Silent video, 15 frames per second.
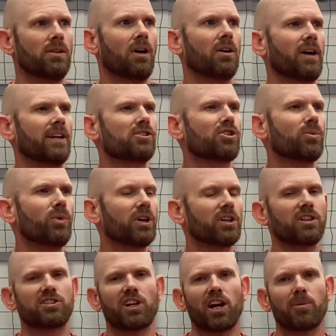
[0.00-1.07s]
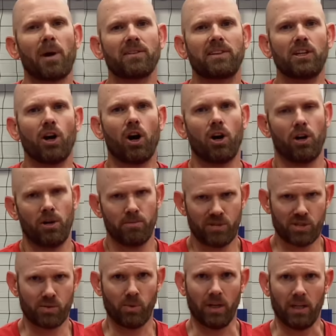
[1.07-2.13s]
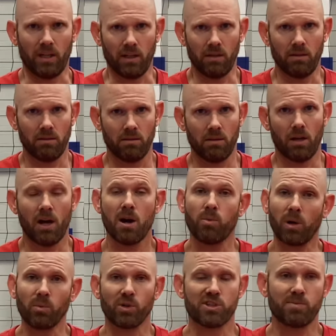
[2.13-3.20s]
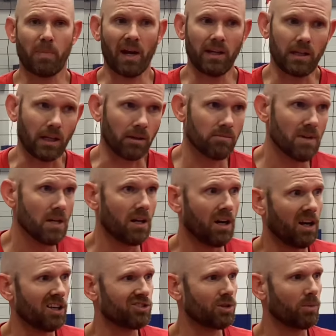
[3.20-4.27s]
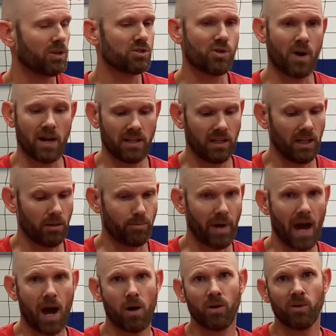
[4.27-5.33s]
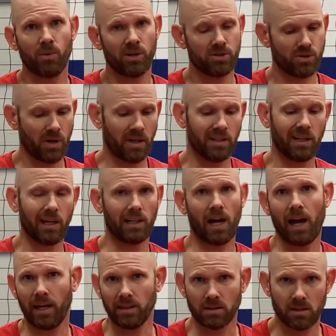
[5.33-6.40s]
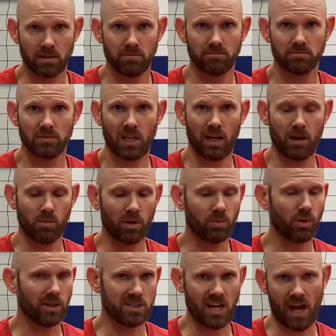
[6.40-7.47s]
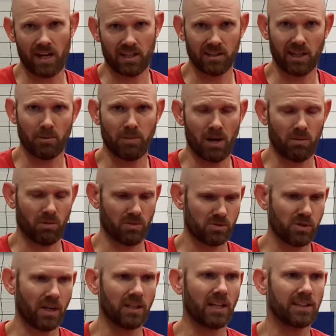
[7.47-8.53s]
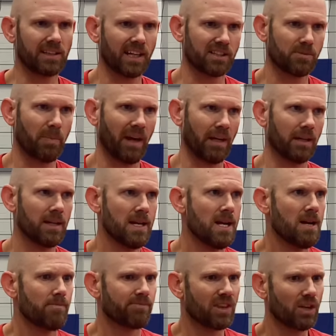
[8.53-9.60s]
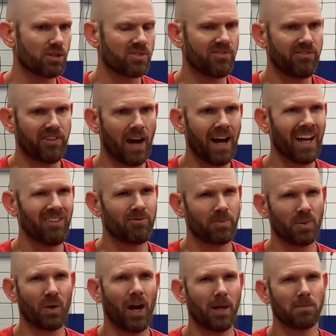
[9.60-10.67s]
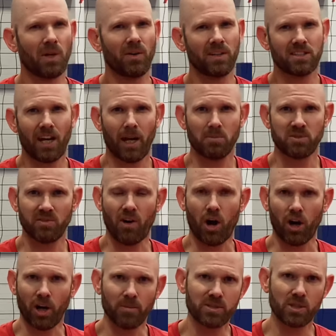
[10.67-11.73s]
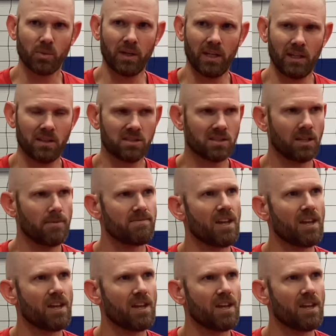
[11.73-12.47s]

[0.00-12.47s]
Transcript: All right, so we're going to talk about the arm swing when we're spiking. So we're trying to get power, we're trying to get height when we're attacking that ball, when we're trying to get that spike. There's 5 primary types of arm swings.